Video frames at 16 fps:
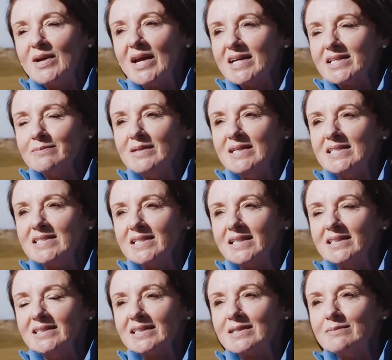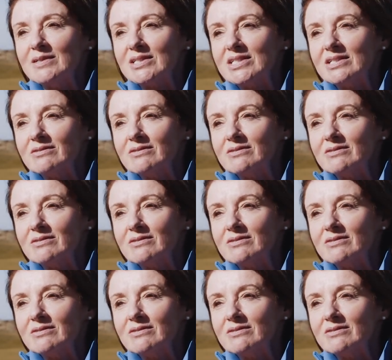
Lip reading: we had a meeting in the committee